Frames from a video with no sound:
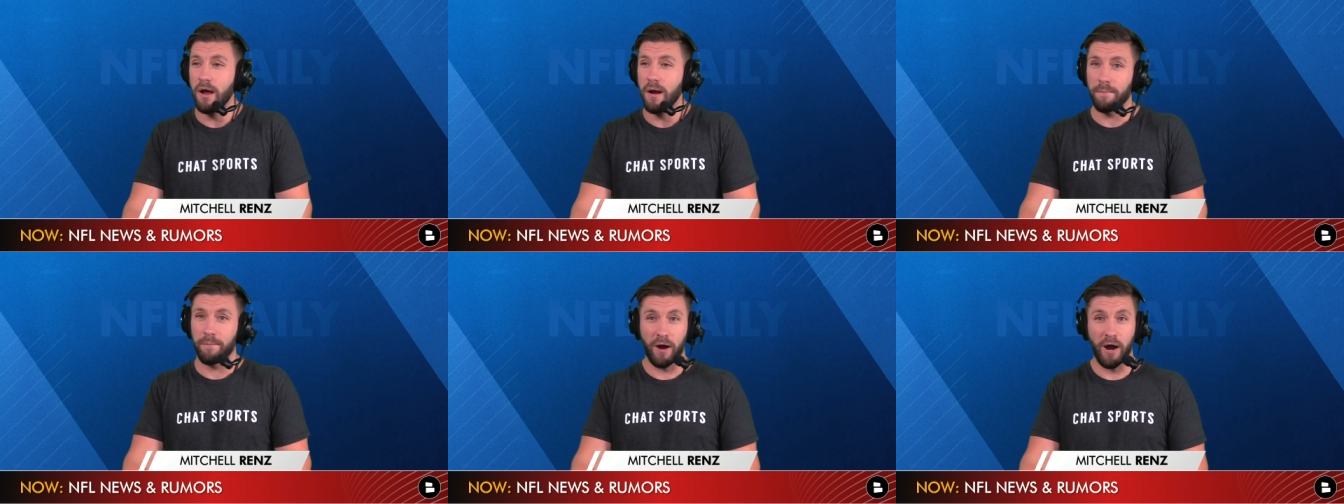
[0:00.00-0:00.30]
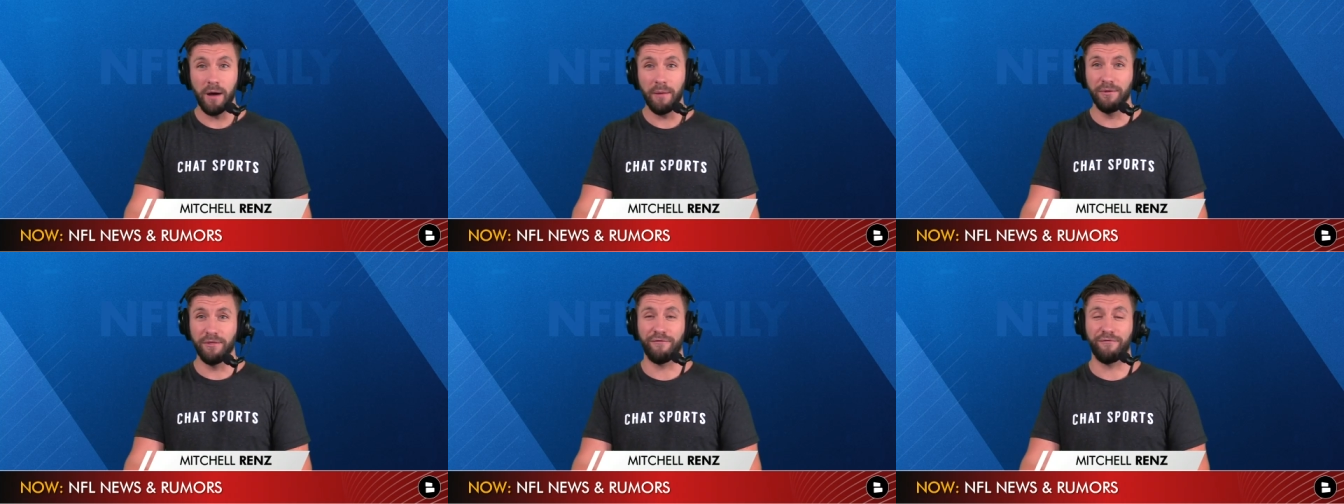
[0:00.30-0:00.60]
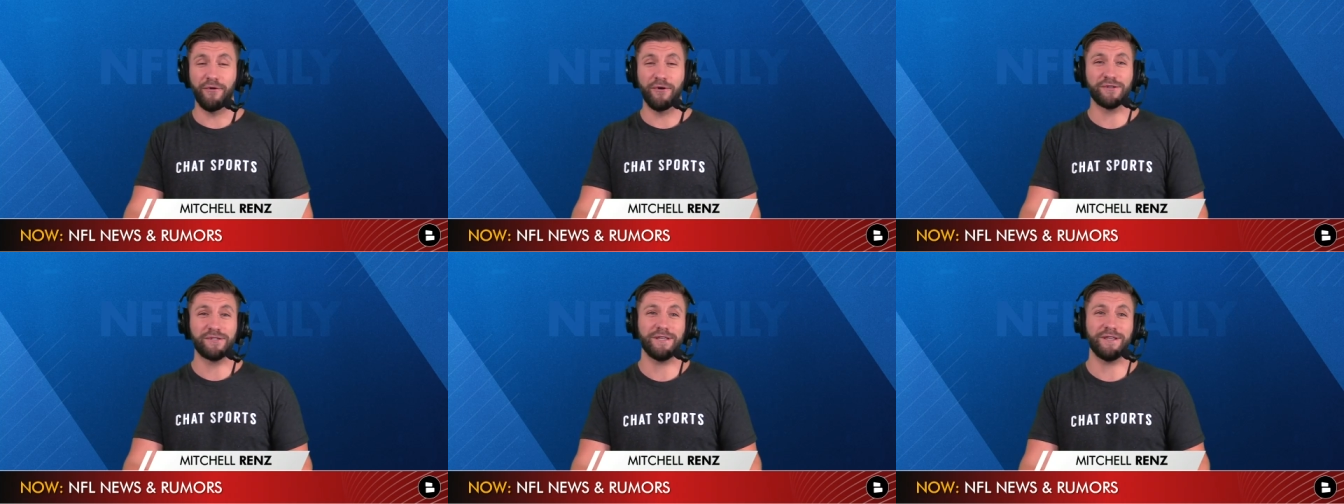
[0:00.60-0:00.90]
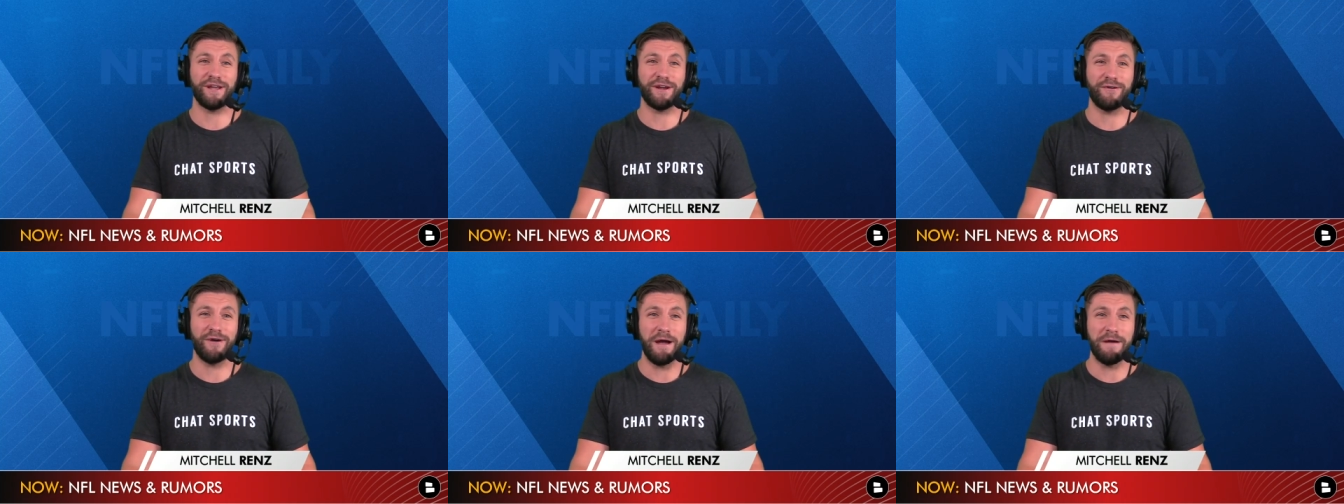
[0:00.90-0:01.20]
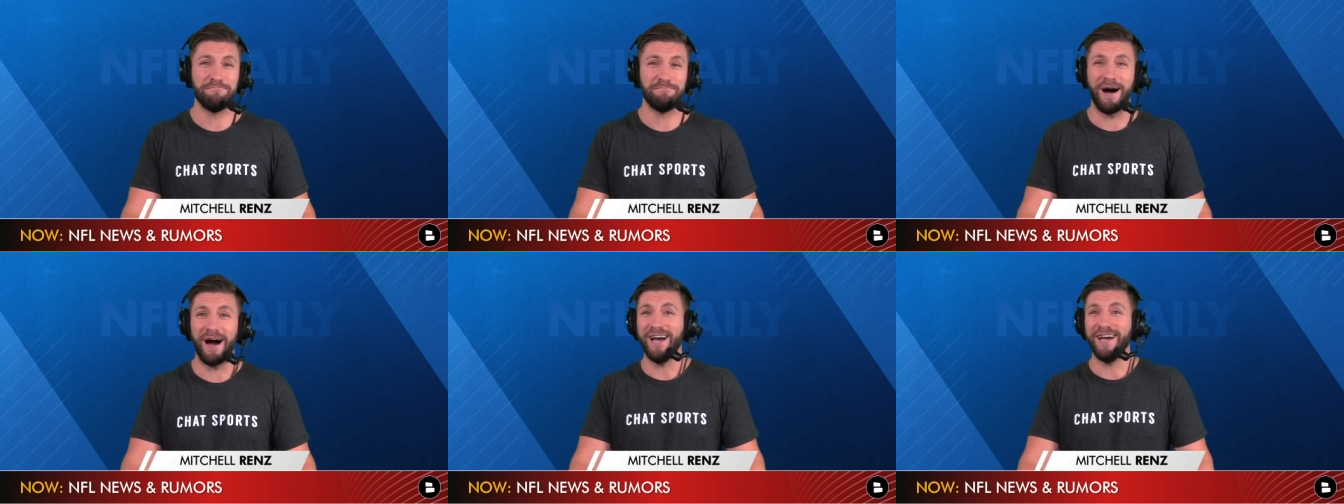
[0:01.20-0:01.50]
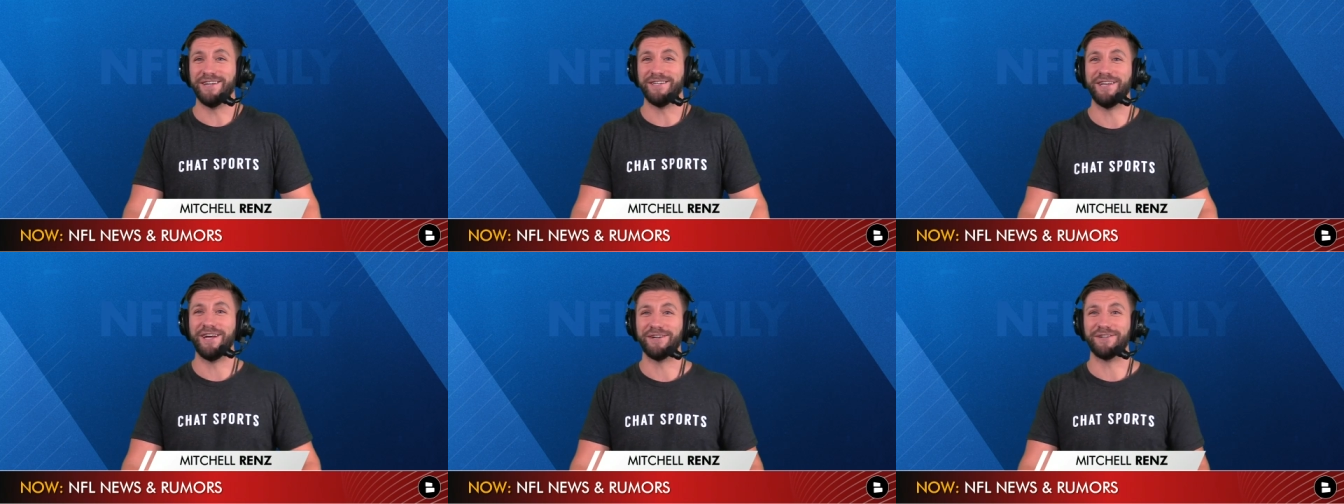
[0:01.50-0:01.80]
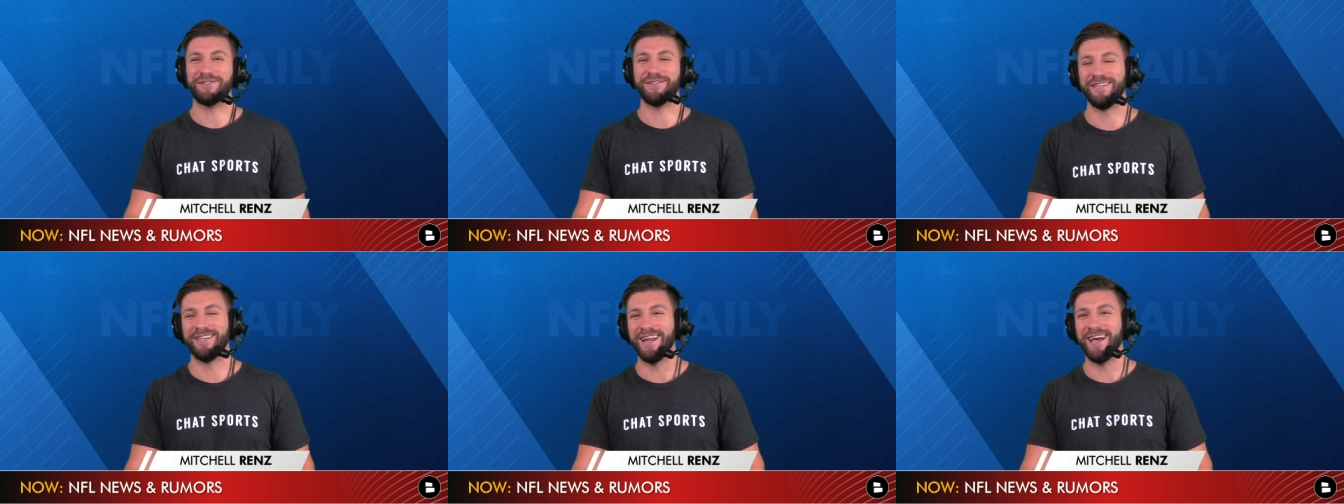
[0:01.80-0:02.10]
probably the first thing that grabbed my
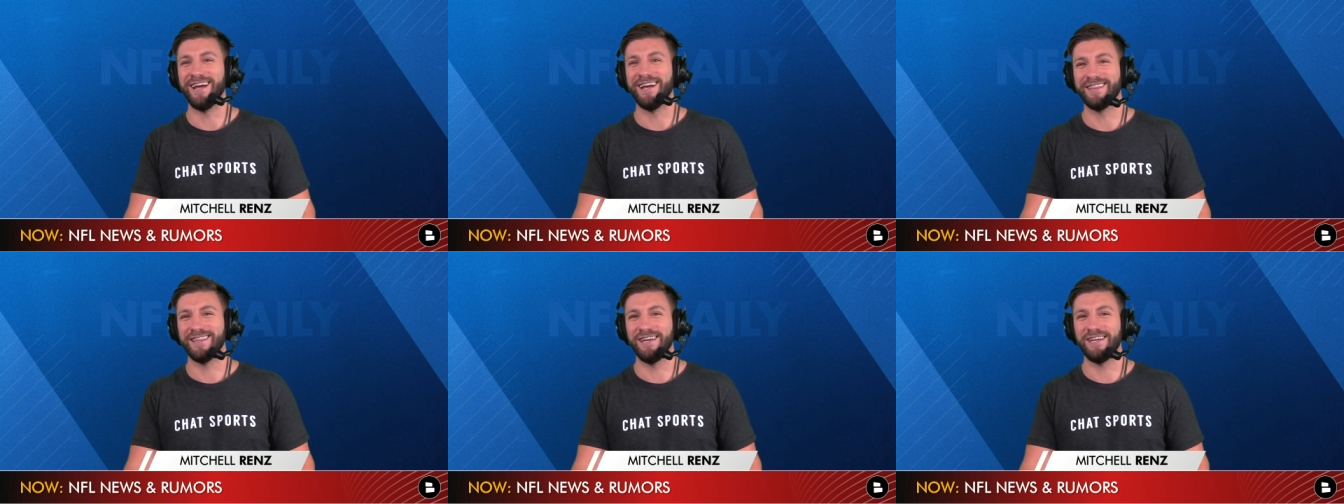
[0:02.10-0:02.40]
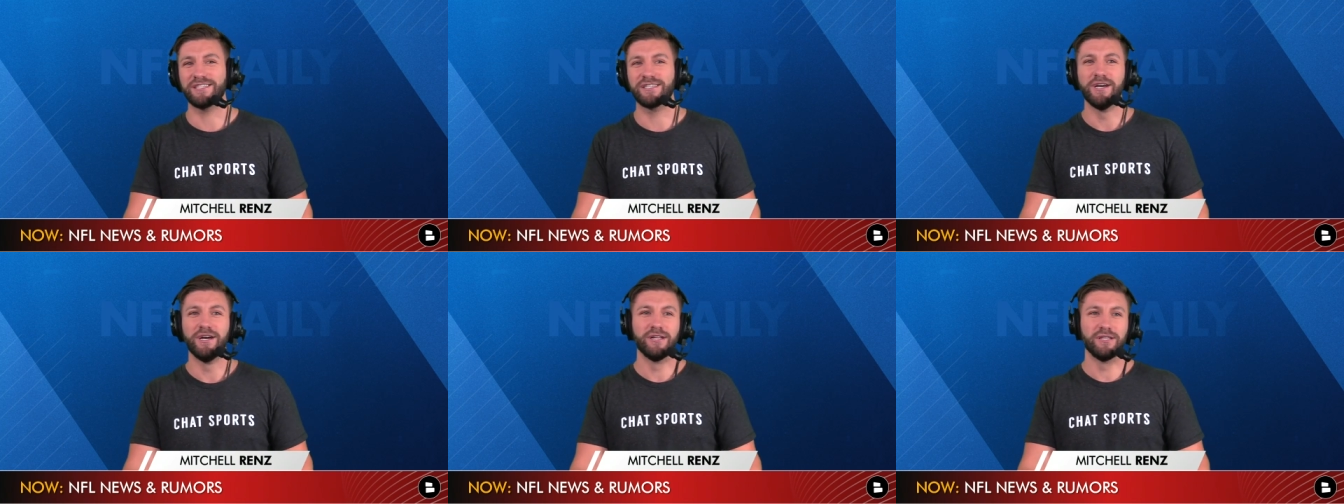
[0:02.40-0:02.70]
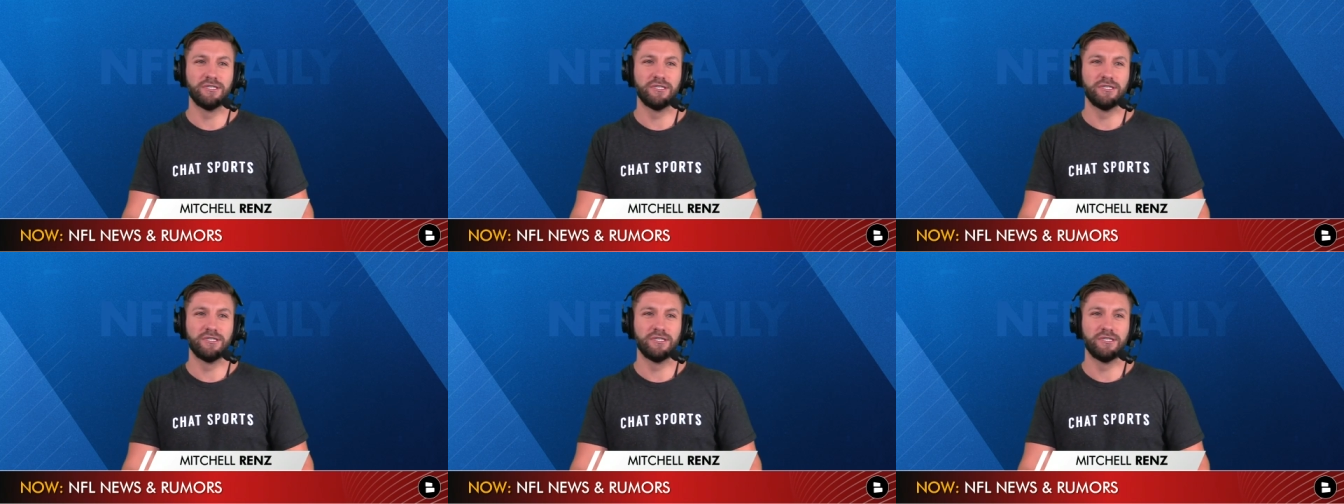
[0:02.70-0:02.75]
attention today, at least.